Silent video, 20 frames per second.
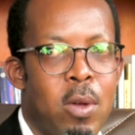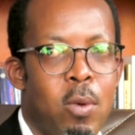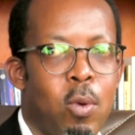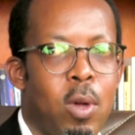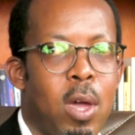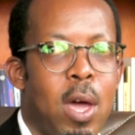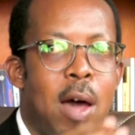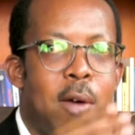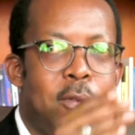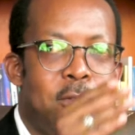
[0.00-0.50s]

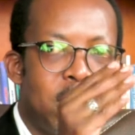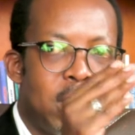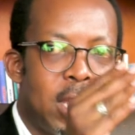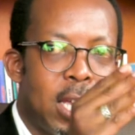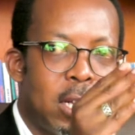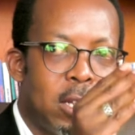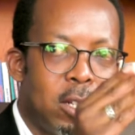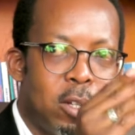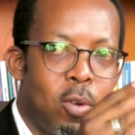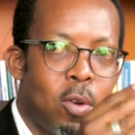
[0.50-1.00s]
We have a
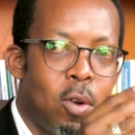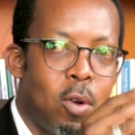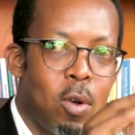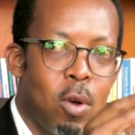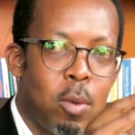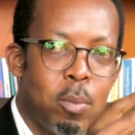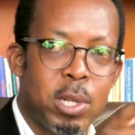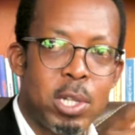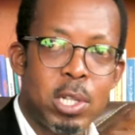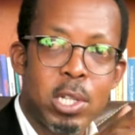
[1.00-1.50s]
technical
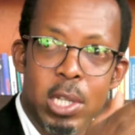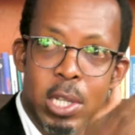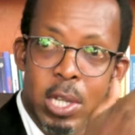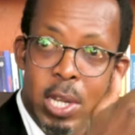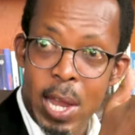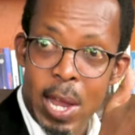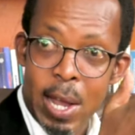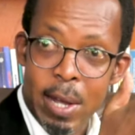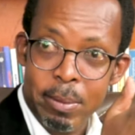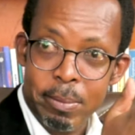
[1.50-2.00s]
committee
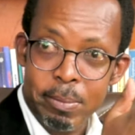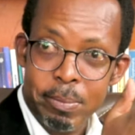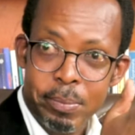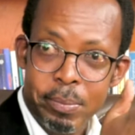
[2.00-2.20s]
here.